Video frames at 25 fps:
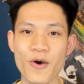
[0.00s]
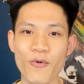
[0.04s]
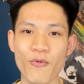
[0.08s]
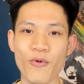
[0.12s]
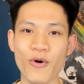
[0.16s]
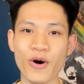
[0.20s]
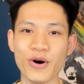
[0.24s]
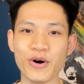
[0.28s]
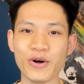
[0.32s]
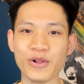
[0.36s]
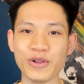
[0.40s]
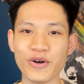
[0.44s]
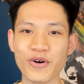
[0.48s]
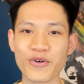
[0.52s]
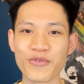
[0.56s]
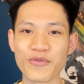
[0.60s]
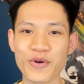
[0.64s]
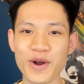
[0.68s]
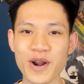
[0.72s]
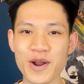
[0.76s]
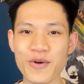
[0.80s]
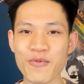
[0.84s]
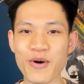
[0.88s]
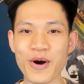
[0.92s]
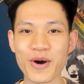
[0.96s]
Well, hello
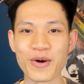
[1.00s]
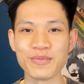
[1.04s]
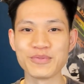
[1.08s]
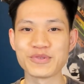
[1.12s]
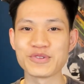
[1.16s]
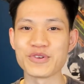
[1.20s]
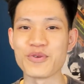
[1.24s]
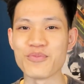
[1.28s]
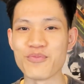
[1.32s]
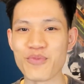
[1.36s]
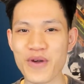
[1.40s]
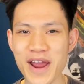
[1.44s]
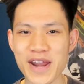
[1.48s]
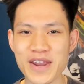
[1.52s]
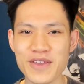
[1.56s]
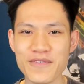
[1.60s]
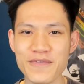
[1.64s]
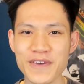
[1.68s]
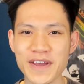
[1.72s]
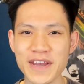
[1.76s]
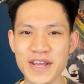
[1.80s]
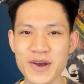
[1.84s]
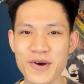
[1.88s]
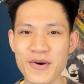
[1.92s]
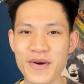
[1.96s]
everyone and welcome to a brand new
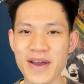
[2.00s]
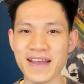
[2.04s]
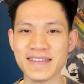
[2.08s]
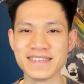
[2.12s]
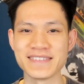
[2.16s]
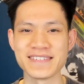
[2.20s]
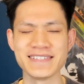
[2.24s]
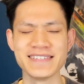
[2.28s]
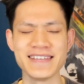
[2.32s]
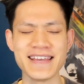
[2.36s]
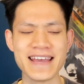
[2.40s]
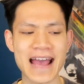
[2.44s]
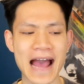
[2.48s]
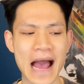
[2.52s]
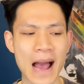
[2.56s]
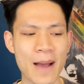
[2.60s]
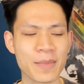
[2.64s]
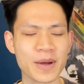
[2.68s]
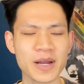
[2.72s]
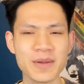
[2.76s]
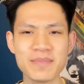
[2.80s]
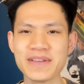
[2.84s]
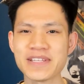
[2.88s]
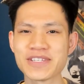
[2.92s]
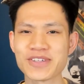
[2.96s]
video, and today I'm
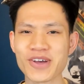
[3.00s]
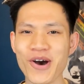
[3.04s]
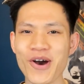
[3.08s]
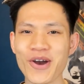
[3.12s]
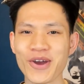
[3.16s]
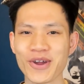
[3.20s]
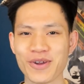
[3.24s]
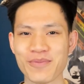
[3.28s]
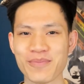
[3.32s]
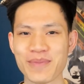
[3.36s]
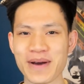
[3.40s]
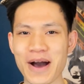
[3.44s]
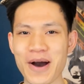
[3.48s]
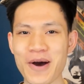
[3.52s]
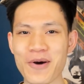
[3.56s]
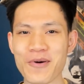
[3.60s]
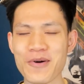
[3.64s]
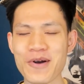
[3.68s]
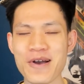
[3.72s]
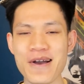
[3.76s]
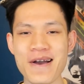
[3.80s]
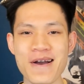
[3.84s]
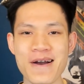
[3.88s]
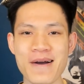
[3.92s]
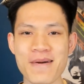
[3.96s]
going to be talking about
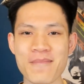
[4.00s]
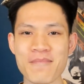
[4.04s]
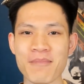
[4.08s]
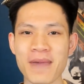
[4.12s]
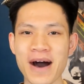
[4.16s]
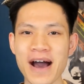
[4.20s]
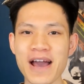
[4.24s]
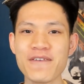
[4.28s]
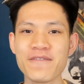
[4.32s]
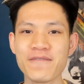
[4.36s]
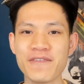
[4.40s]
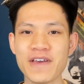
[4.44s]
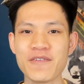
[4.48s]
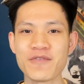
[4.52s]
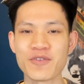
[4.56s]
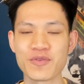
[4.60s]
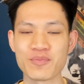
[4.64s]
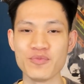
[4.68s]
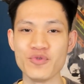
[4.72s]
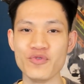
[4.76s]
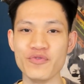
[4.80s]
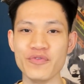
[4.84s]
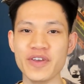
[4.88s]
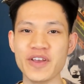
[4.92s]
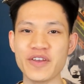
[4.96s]
my favorite
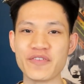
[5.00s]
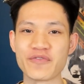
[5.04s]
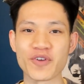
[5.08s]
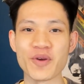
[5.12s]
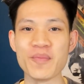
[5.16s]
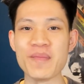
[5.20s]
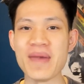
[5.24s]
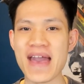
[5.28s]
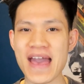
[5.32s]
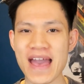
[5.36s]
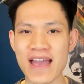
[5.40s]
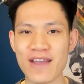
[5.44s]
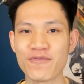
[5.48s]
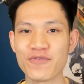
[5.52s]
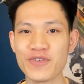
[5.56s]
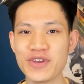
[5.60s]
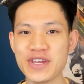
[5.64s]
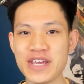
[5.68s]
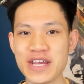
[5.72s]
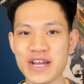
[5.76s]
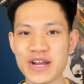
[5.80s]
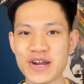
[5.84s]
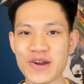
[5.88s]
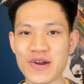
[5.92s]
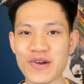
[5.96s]
movie from every
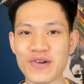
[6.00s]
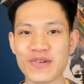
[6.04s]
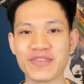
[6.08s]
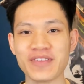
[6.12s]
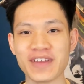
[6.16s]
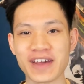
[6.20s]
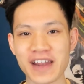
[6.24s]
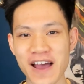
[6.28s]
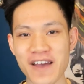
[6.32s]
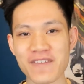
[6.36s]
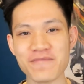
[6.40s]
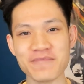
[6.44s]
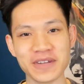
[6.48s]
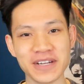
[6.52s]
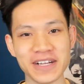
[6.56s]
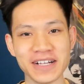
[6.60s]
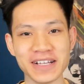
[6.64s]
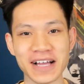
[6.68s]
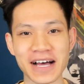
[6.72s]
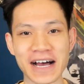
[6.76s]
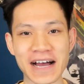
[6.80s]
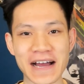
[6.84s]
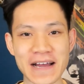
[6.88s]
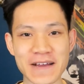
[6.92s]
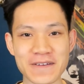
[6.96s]
year that I've been
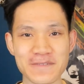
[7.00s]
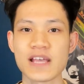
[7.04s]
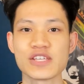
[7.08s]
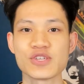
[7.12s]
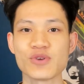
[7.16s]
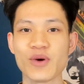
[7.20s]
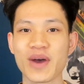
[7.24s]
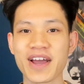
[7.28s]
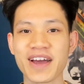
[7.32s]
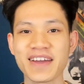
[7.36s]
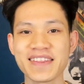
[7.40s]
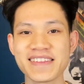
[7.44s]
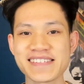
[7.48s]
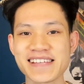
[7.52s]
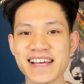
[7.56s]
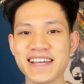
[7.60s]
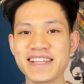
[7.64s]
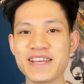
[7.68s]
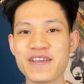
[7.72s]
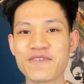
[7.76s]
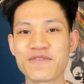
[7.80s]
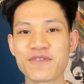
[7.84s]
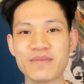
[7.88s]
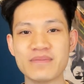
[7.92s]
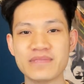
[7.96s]
alive. So I got this
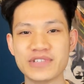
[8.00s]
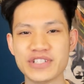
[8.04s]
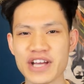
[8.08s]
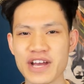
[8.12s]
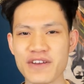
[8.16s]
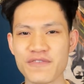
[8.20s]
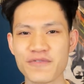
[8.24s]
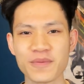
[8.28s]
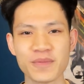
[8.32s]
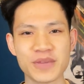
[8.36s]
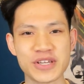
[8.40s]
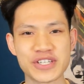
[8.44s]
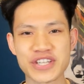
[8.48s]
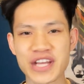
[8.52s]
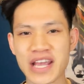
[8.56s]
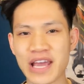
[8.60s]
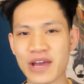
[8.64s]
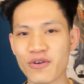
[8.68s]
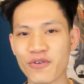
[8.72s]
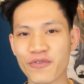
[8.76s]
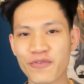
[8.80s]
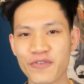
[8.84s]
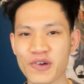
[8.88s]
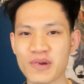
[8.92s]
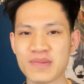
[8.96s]
idea from Jeff from the
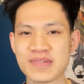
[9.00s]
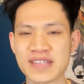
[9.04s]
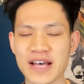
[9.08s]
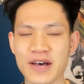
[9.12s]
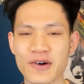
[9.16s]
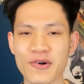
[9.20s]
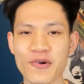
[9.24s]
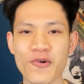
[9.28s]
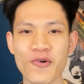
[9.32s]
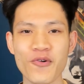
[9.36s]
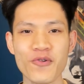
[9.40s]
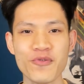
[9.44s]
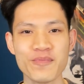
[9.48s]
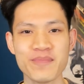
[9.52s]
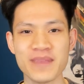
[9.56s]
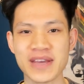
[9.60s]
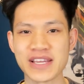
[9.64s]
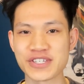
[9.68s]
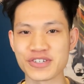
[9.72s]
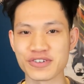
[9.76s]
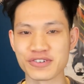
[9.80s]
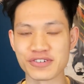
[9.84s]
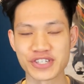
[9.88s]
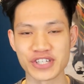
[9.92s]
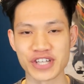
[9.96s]
channel Films at Home. Make
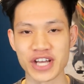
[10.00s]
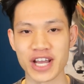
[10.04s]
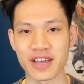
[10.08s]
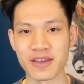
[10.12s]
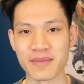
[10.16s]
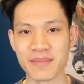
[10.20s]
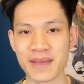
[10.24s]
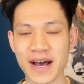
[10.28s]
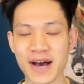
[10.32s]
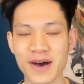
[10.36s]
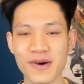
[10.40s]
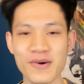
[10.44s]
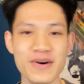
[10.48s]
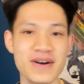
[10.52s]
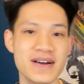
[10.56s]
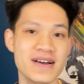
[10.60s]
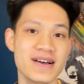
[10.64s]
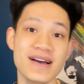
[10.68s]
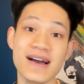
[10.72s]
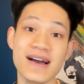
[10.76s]
sure to check him out.